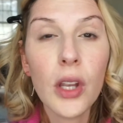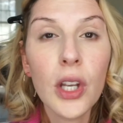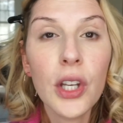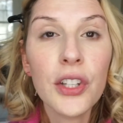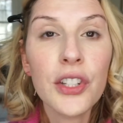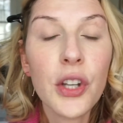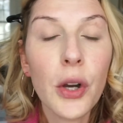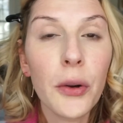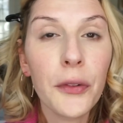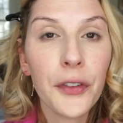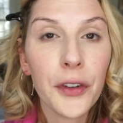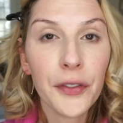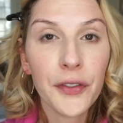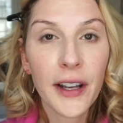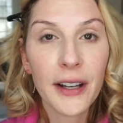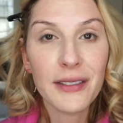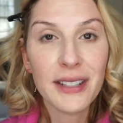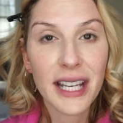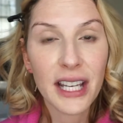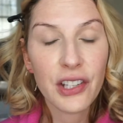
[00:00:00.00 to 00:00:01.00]
So for
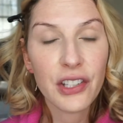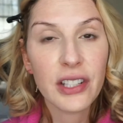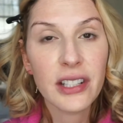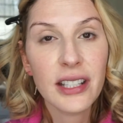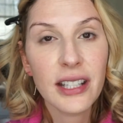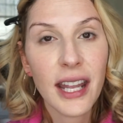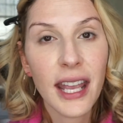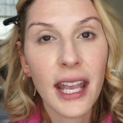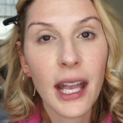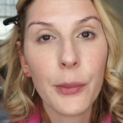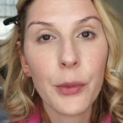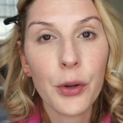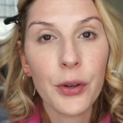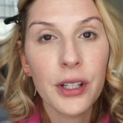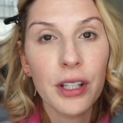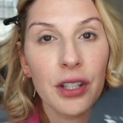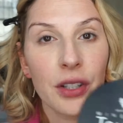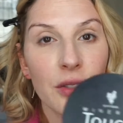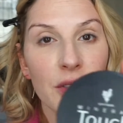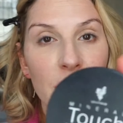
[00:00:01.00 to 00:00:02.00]
foundation today, I'm going
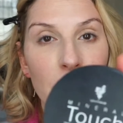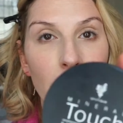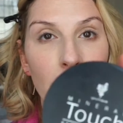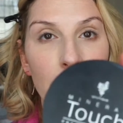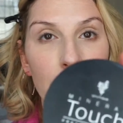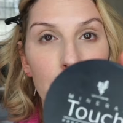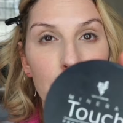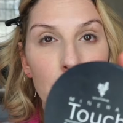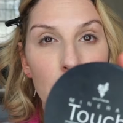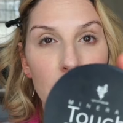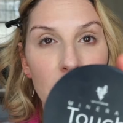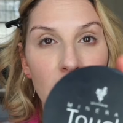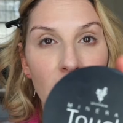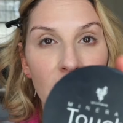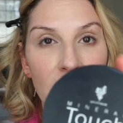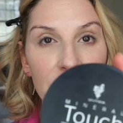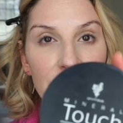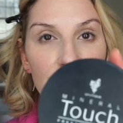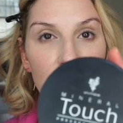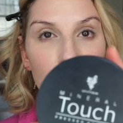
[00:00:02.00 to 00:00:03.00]
to use my
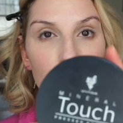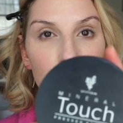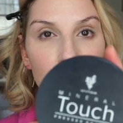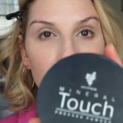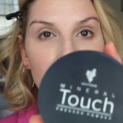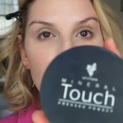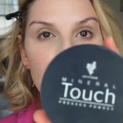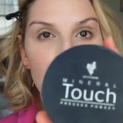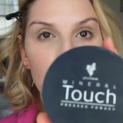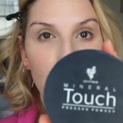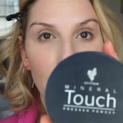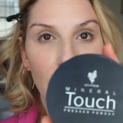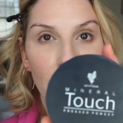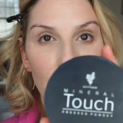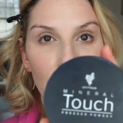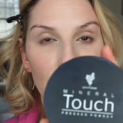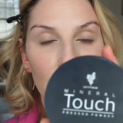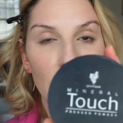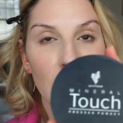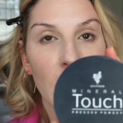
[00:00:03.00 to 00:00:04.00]
Touch Pressed
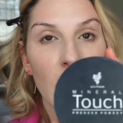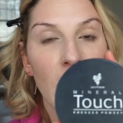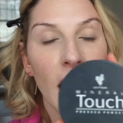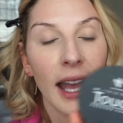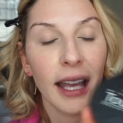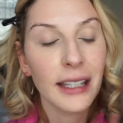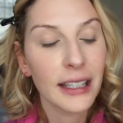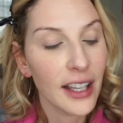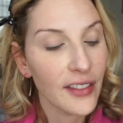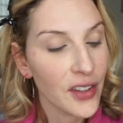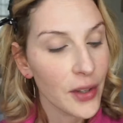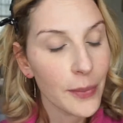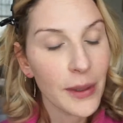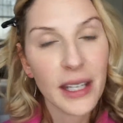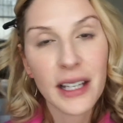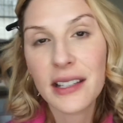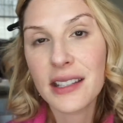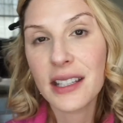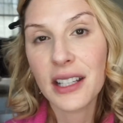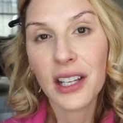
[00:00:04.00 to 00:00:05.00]
Powder. I love it
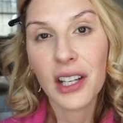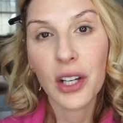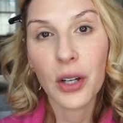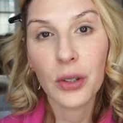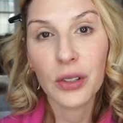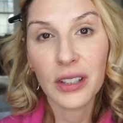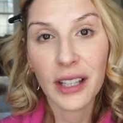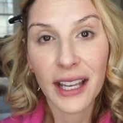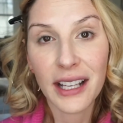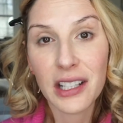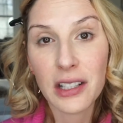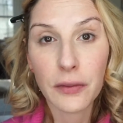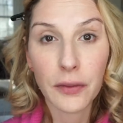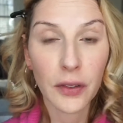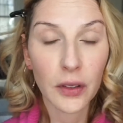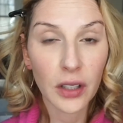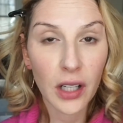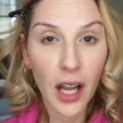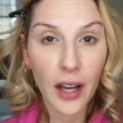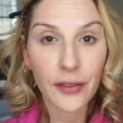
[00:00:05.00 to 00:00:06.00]
because it can go light to
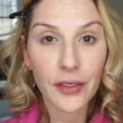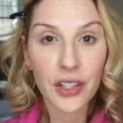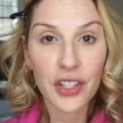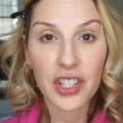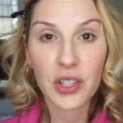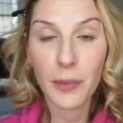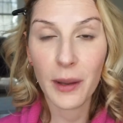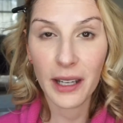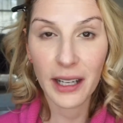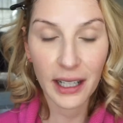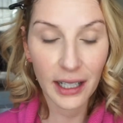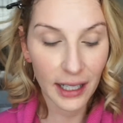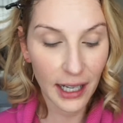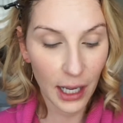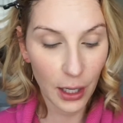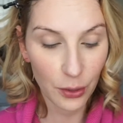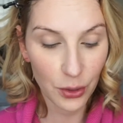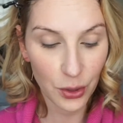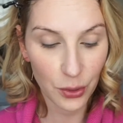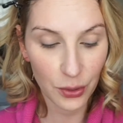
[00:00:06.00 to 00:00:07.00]
full coverage depending on
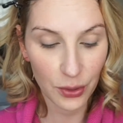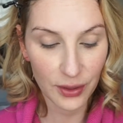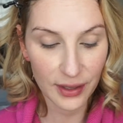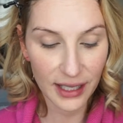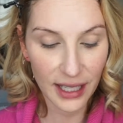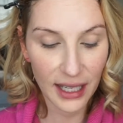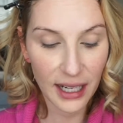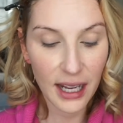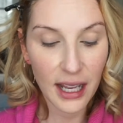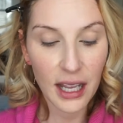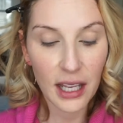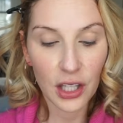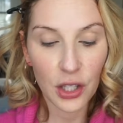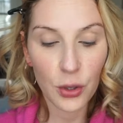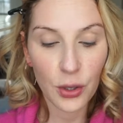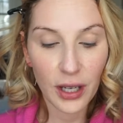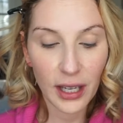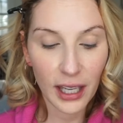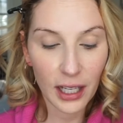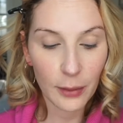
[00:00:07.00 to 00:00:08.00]
how you use it.
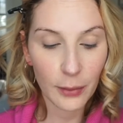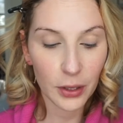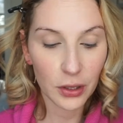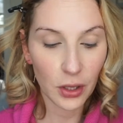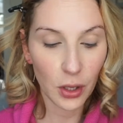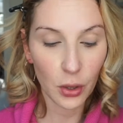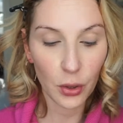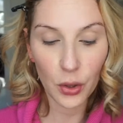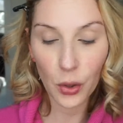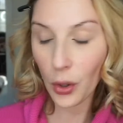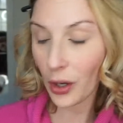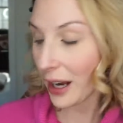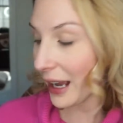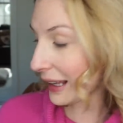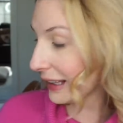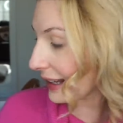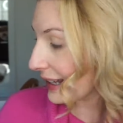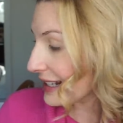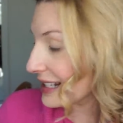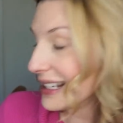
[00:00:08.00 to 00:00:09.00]
You can get them alone, or I
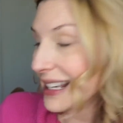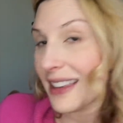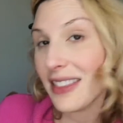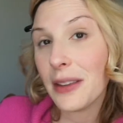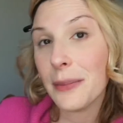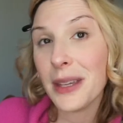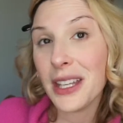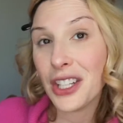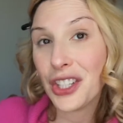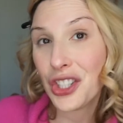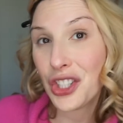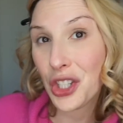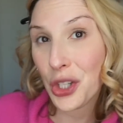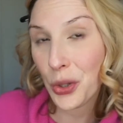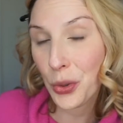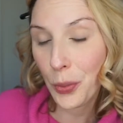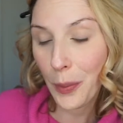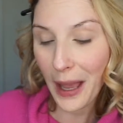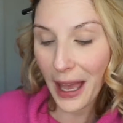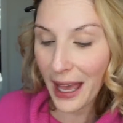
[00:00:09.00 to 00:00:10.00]
like to get them in a
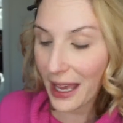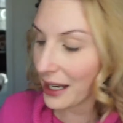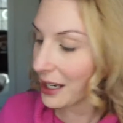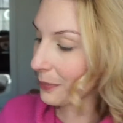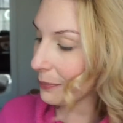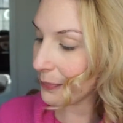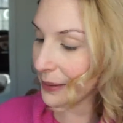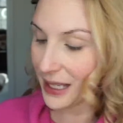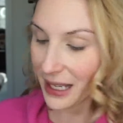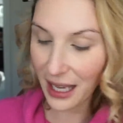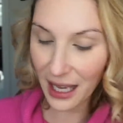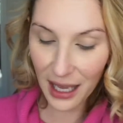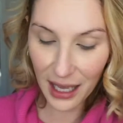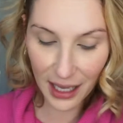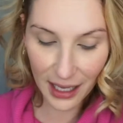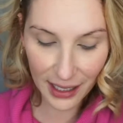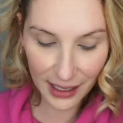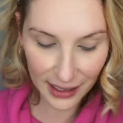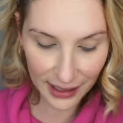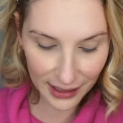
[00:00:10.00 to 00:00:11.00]
2-pack
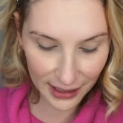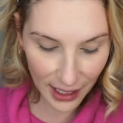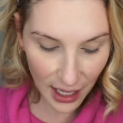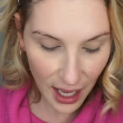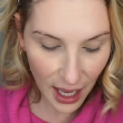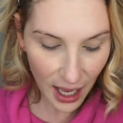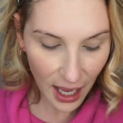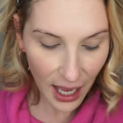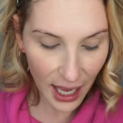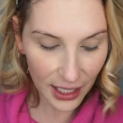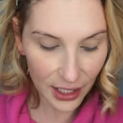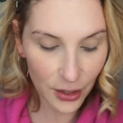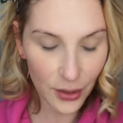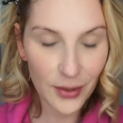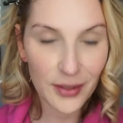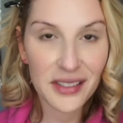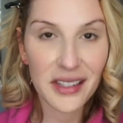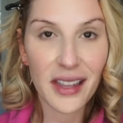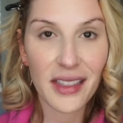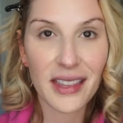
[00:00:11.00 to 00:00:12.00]
because I
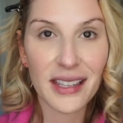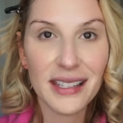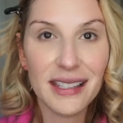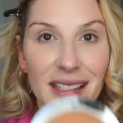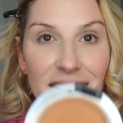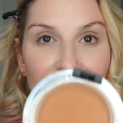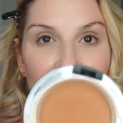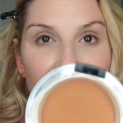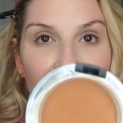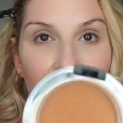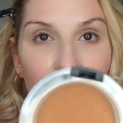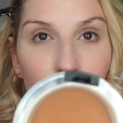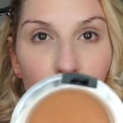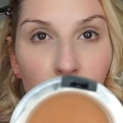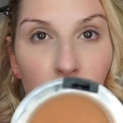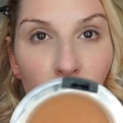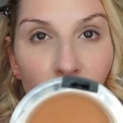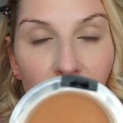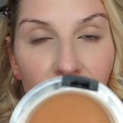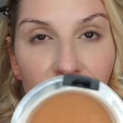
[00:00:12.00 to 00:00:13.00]
use the same
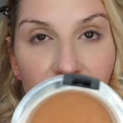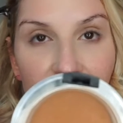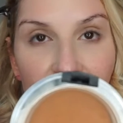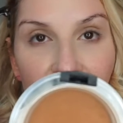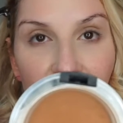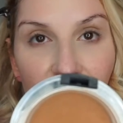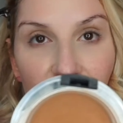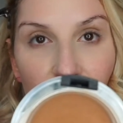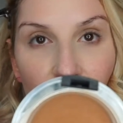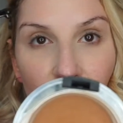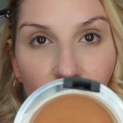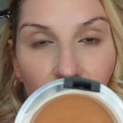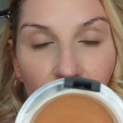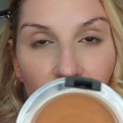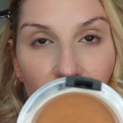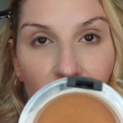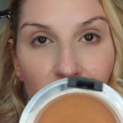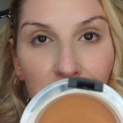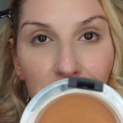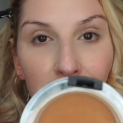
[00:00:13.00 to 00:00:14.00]
product in a darker
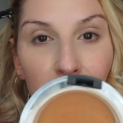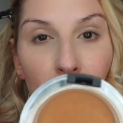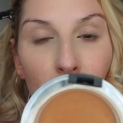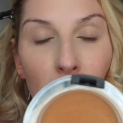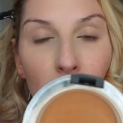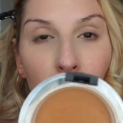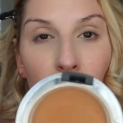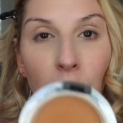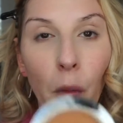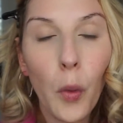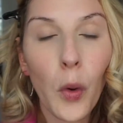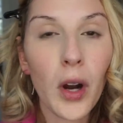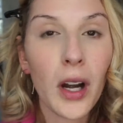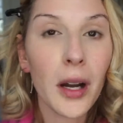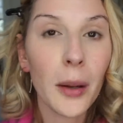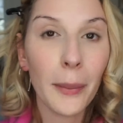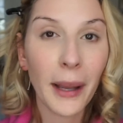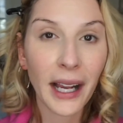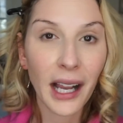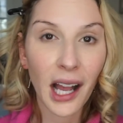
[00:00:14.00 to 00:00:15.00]
color
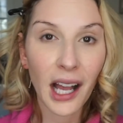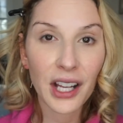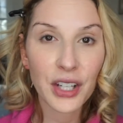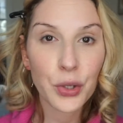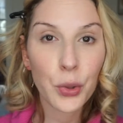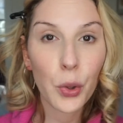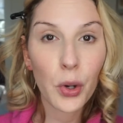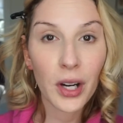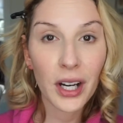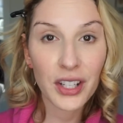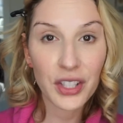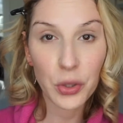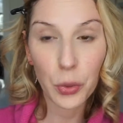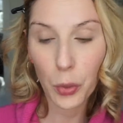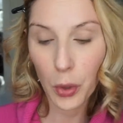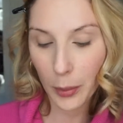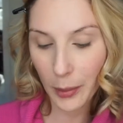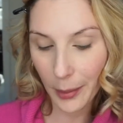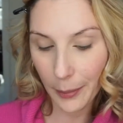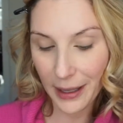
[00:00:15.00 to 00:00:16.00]
for my contour and to
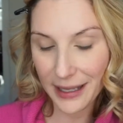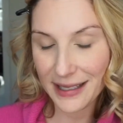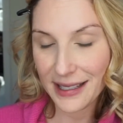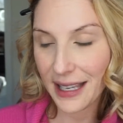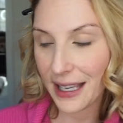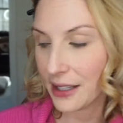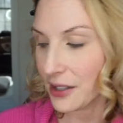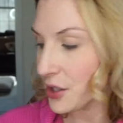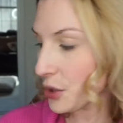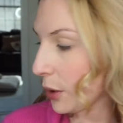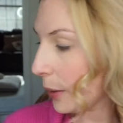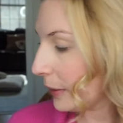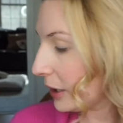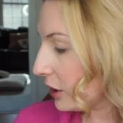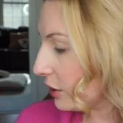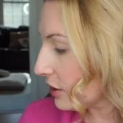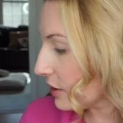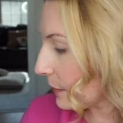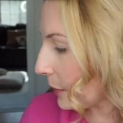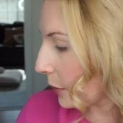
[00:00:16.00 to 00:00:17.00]
warm up my skin. So I'm gonna
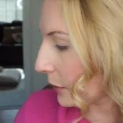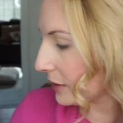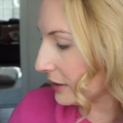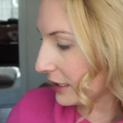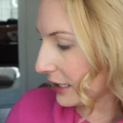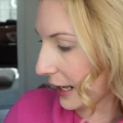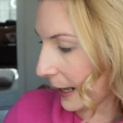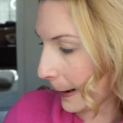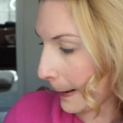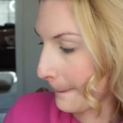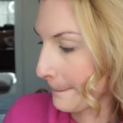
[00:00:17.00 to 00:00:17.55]
use both today.